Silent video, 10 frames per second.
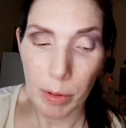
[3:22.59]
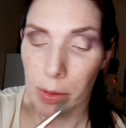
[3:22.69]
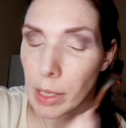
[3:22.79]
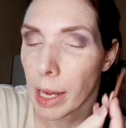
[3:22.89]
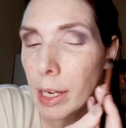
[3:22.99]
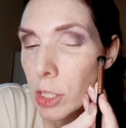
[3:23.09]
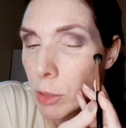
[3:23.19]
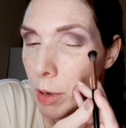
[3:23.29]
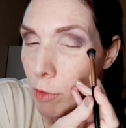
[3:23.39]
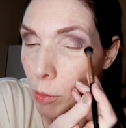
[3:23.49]
It was like
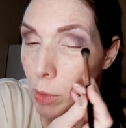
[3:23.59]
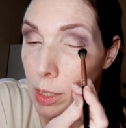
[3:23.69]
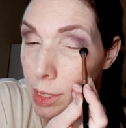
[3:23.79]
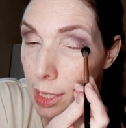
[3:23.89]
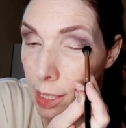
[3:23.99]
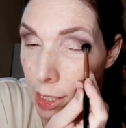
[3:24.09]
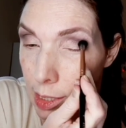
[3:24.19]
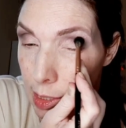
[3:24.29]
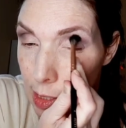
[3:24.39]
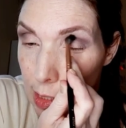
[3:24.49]
she went from one
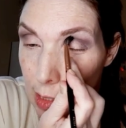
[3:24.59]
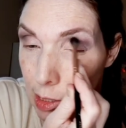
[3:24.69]
sickness